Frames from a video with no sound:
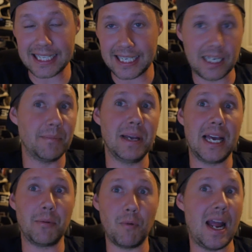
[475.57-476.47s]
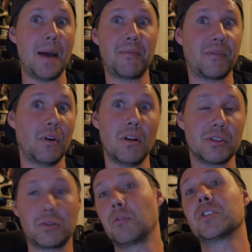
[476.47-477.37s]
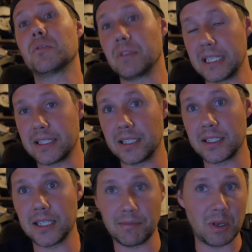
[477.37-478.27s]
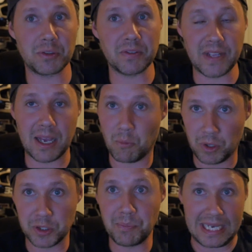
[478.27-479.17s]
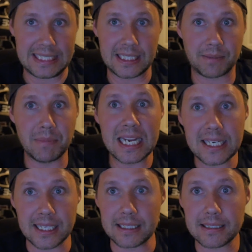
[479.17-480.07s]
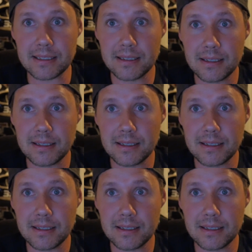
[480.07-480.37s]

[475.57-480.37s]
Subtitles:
They got a bad rap for all sorts of reasons, and most of that was basic maintenance.